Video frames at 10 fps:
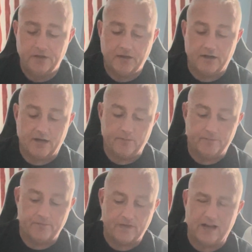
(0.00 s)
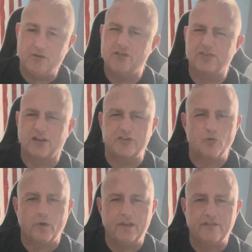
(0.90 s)
I know there's like a
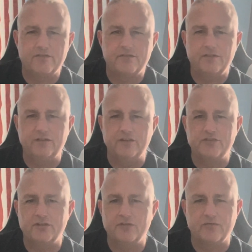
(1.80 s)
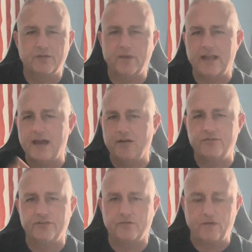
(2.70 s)
20th edition or something like that, or
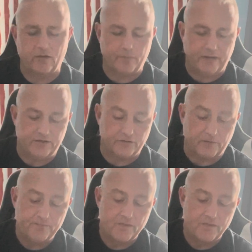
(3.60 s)
just a regular basic.